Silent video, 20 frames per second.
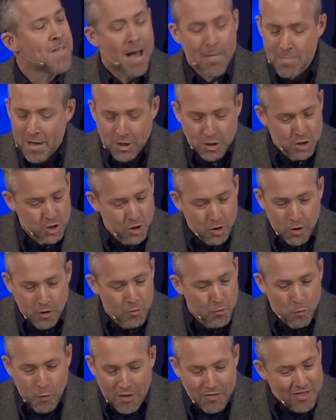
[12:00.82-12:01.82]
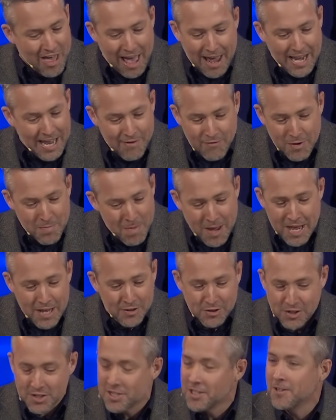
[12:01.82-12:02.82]
I'm not sure what that even
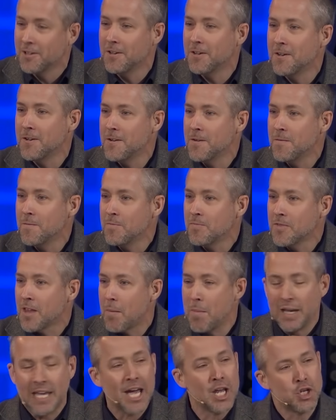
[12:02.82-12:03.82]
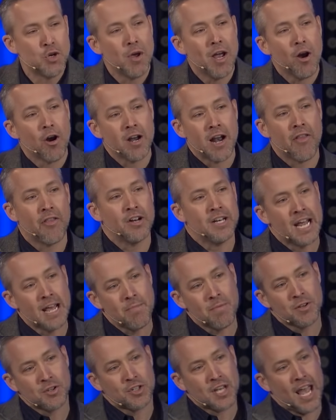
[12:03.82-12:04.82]
means. I mean, can't you hear another
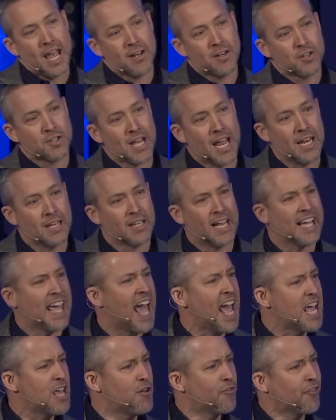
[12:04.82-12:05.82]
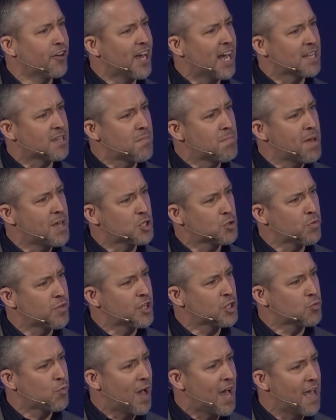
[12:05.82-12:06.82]
demon saying to Satan, like, hey, you forgot to mess
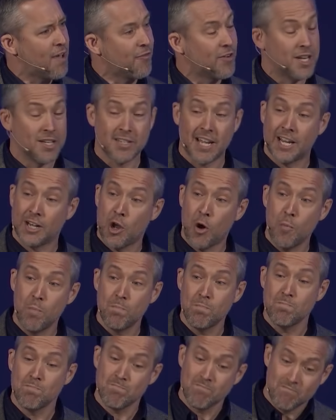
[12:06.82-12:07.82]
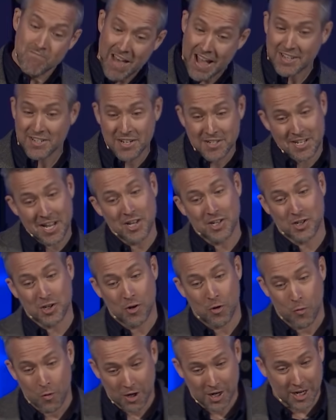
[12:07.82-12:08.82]
with his wife? And he's like, nope. That's
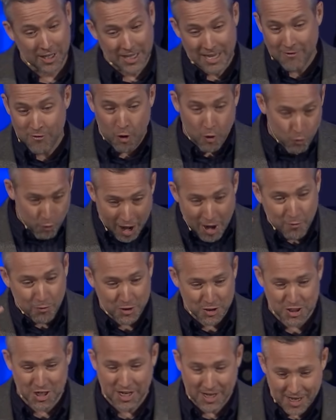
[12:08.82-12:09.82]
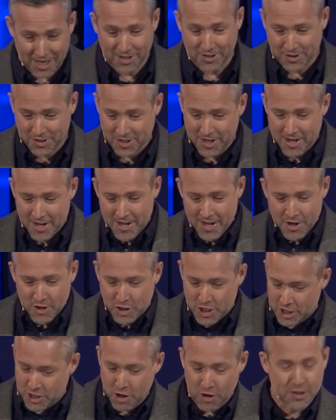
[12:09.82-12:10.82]
intentional. We're going to leave her right where she is.
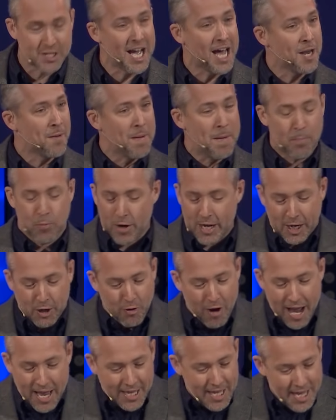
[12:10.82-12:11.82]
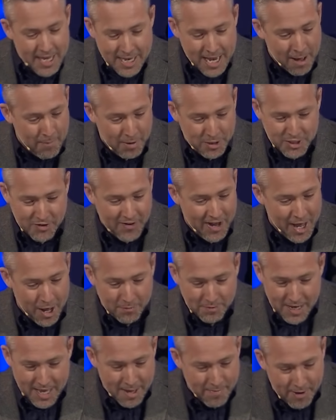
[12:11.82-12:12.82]
She turns out to be pretty cranky and not much of a
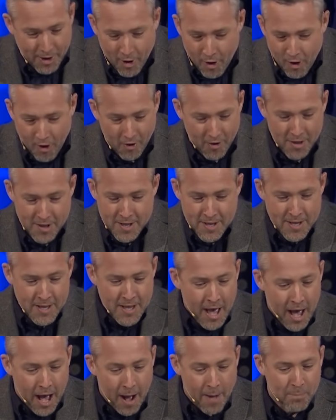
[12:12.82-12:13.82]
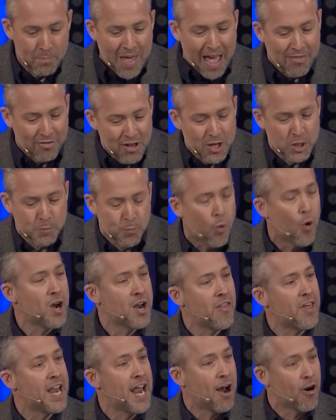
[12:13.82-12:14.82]
help to him at all. Um, at this
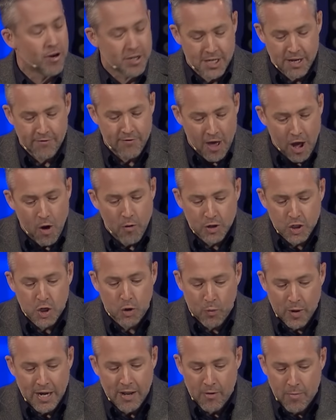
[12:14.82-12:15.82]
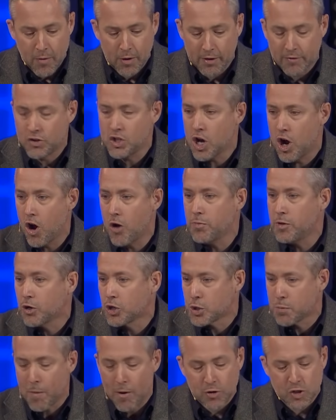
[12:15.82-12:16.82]
point in the narrative, though, as you're reading the book of Job,
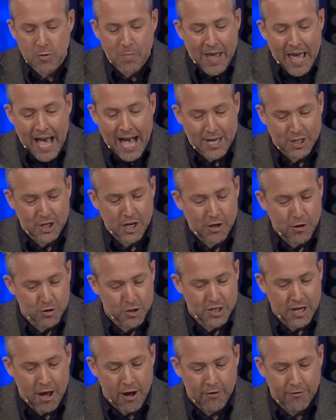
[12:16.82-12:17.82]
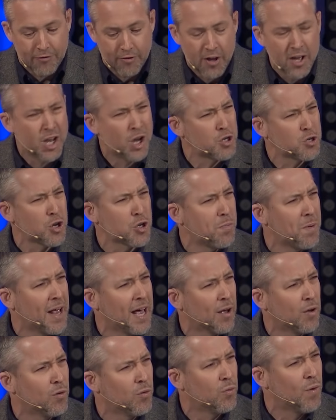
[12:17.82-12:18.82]
you're supposed to be asking yourself, you're supposed to be
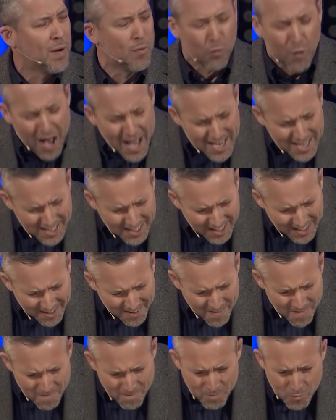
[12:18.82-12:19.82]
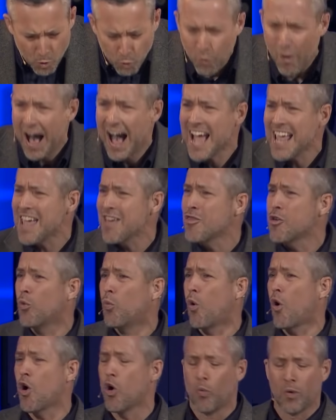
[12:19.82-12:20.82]
like, wait, what? Why in the
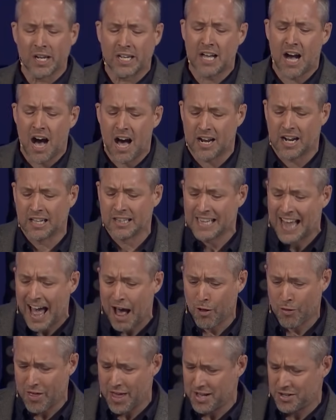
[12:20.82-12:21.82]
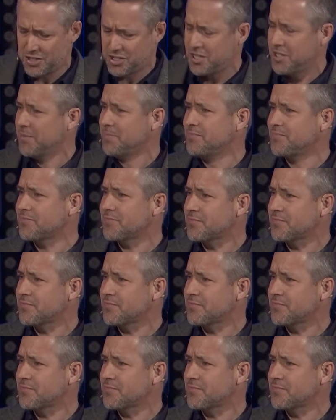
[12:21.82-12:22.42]
world would God allow this?